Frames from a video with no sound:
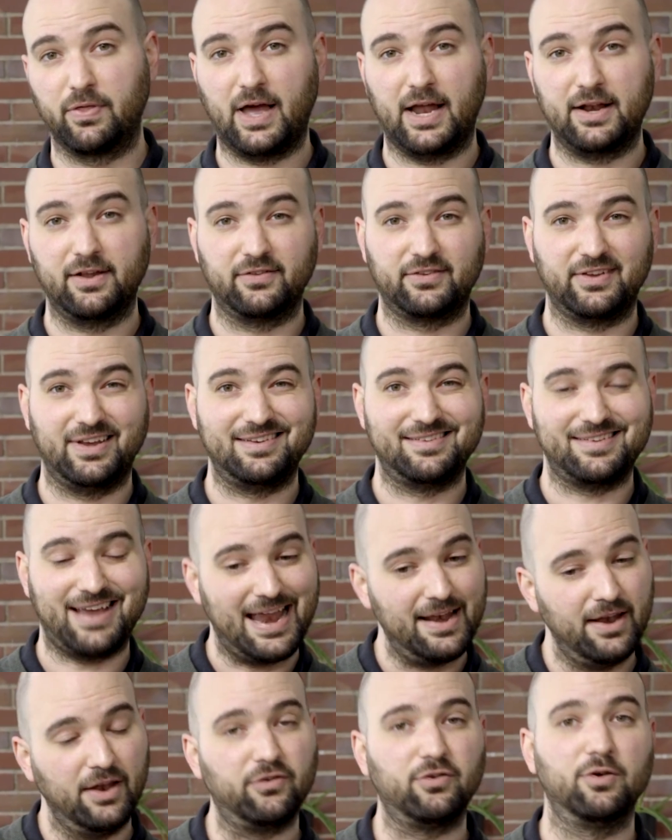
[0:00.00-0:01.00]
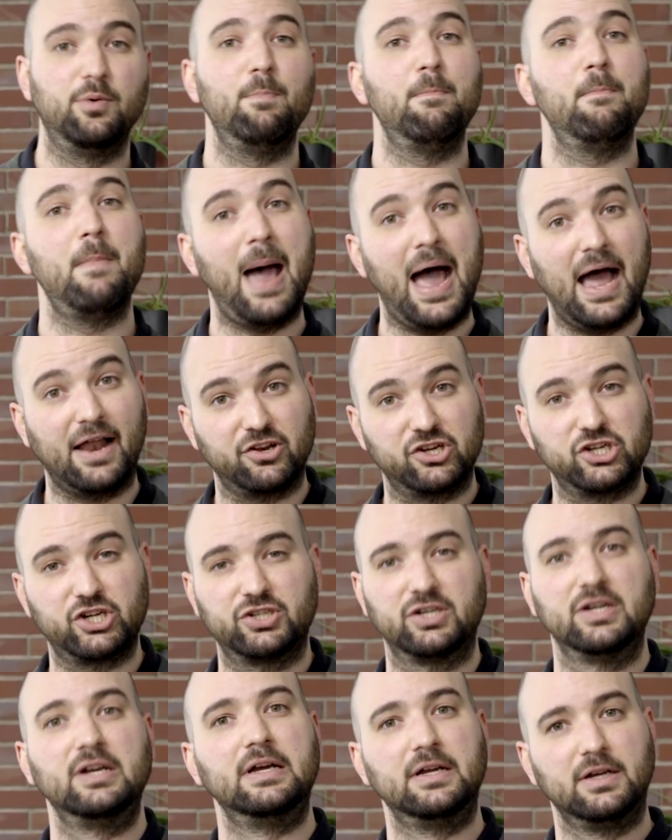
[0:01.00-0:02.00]
that is intended to
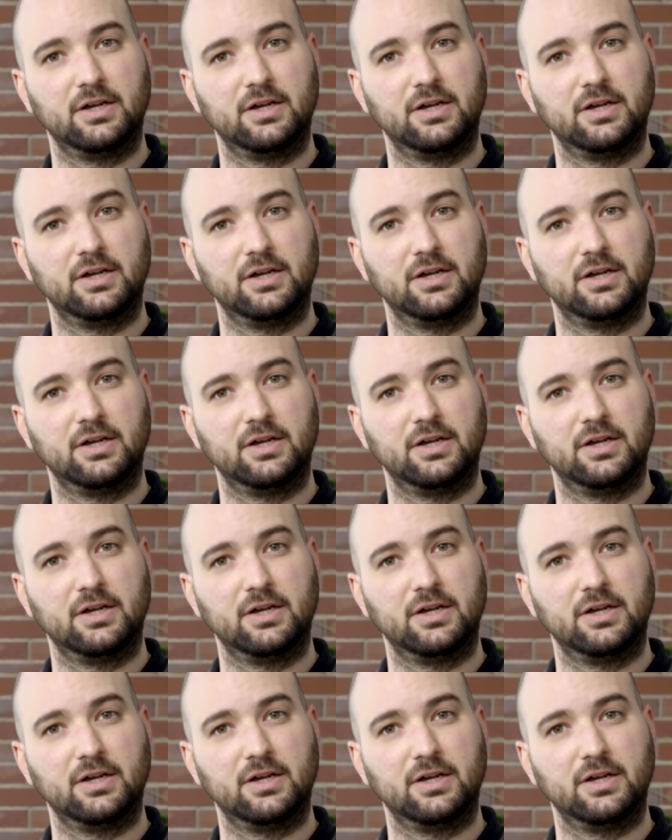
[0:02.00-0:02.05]
match